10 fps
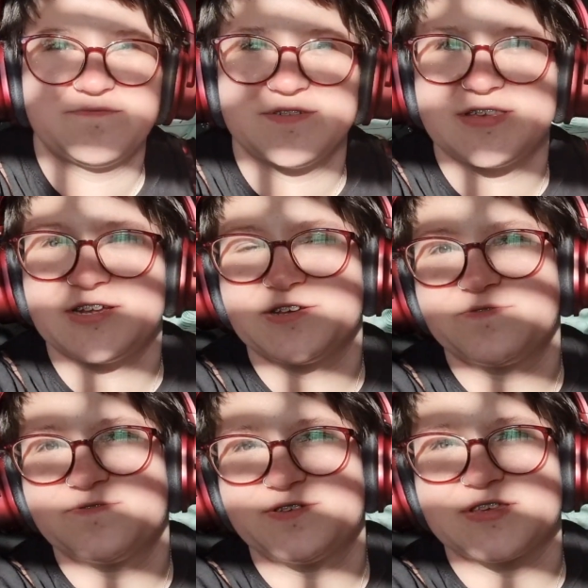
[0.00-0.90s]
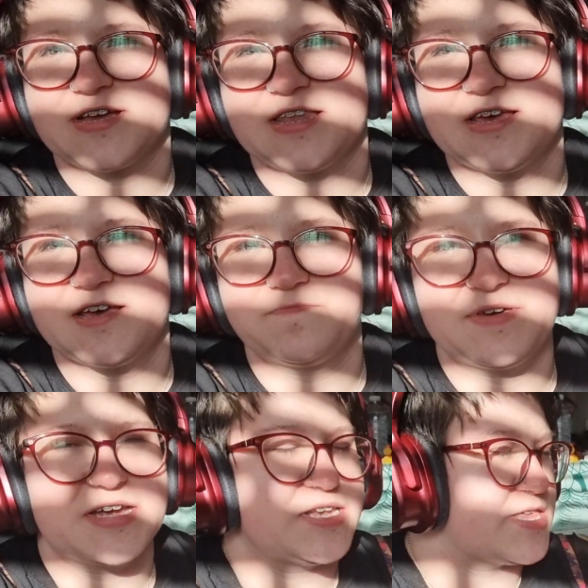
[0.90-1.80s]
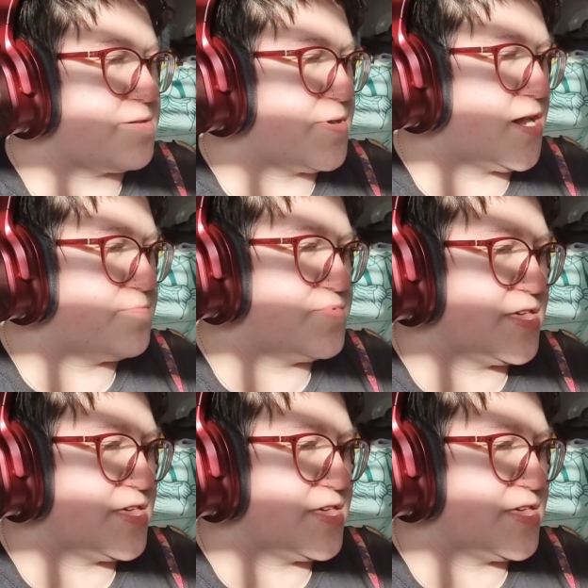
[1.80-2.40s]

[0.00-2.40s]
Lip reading: were such a gorgeous colour, picked them up.